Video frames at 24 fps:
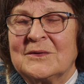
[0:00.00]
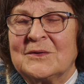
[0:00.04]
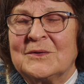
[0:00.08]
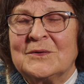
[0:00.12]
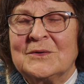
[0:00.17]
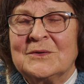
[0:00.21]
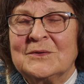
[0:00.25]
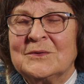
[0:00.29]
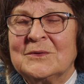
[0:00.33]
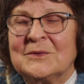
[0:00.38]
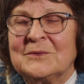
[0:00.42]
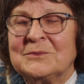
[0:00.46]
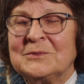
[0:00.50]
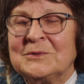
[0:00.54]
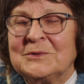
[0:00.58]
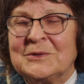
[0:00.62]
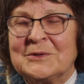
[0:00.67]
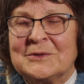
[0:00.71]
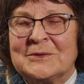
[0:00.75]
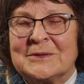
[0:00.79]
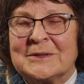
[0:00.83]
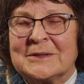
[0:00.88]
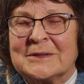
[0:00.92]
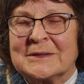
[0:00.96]
Oh
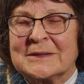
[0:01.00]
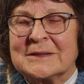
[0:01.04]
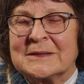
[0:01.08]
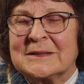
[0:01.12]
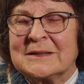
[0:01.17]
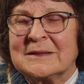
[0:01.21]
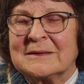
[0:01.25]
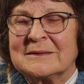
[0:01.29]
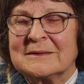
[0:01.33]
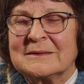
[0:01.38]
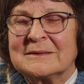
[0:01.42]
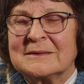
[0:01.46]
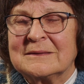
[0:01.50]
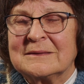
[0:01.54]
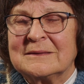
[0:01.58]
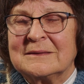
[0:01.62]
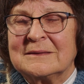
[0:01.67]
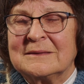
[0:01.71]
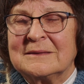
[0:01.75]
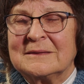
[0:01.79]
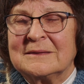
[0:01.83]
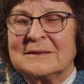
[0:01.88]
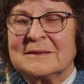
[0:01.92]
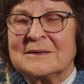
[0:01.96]
Lord,
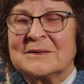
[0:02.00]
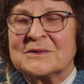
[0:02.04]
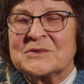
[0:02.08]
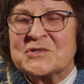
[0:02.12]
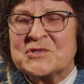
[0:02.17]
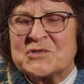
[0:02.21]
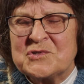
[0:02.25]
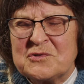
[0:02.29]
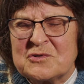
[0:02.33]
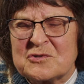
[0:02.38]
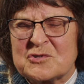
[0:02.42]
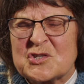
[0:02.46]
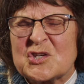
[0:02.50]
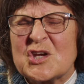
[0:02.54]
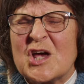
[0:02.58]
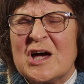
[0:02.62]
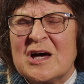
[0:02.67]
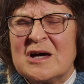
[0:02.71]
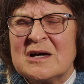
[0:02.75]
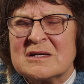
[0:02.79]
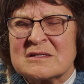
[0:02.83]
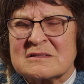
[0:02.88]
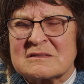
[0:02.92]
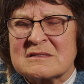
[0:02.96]
search
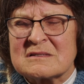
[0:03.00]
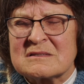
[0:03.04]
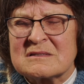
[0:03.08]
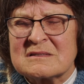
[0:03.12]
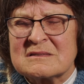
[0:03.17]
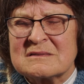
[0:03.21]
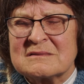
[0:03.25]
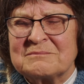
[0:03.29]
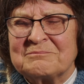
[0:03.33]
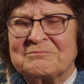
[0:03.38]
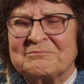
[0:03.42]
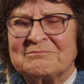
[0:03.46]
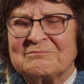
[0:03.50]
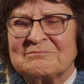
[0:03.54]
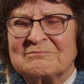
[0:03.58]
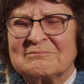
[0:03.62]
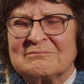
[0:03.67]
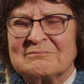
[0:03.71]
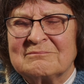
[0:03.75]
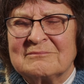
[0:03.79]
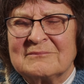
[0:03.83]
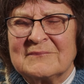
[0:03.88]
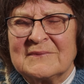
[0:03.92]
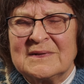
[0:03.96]
us.
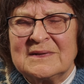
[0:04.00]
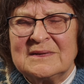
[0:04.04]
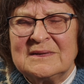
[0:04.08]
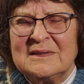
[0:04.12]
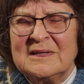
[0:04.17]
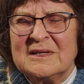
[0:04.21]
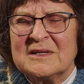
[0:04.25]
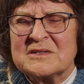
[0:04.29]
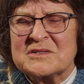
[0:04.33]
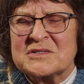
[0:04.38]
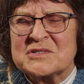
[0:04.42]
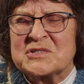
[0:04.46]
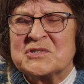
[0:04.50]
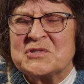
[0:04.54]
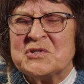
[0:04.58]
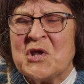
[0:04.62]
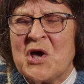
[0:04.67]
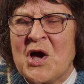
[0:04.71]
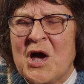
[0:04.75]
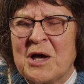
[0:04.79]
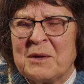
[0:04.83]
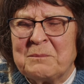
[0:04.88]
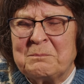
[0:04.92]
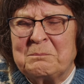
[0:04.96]
Let us
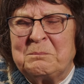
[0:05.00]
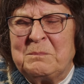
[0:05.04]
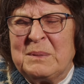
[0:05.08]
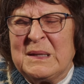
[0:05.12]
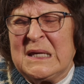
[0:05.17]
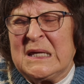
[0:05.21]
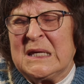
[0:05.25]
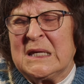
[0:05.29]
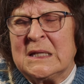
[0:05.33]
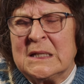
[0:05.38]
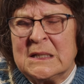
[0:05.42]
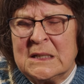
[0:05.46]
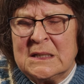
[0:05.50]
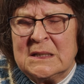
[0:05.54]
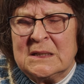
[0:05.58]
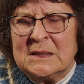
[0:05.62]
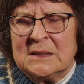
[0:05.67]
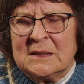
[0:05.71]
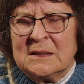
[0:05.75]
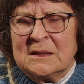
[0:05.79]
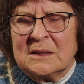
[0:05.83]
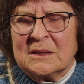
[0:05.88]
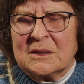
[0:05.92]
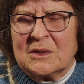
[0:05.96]
not be
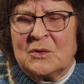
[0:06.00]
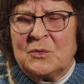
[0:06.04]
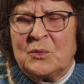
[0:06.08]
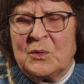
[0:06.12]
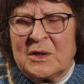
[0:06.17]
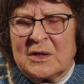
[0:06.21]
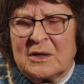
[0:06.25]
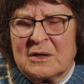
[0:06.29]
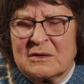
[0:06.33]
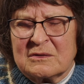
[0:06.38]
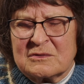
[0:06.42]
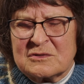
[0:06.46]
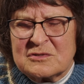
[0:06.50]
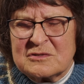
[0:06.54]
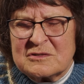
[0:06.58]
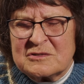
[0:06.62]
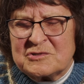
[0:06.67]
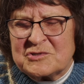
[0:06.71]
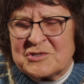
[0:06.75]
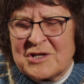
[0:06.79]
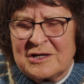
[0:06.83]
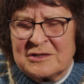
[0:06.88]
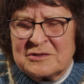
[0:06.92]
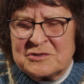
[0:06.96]
quick to
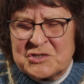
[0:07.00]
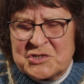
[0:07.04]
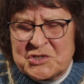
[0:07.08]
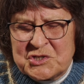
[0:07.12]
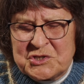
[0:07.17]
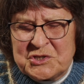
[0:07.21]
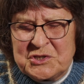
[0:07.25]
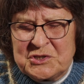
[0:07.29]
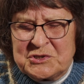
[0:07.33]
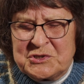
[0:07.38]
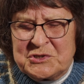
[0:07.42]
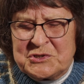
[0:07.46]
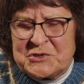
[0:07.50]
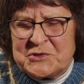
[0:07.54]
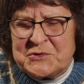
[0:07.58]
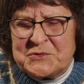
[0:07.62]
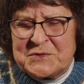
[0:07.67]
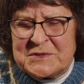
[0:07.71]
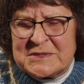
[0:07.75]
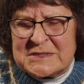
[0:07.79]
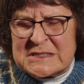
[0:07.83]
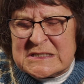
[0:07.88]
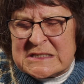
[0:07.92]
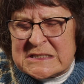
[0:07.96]
judge the
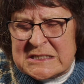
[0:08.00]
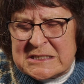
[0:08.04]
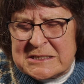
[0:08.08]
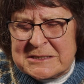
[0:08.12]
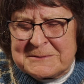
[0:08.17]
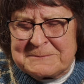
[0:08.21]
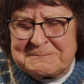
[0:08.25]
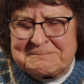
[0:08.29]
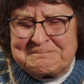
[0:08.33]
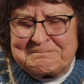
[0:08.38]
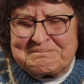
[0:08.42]
Judas,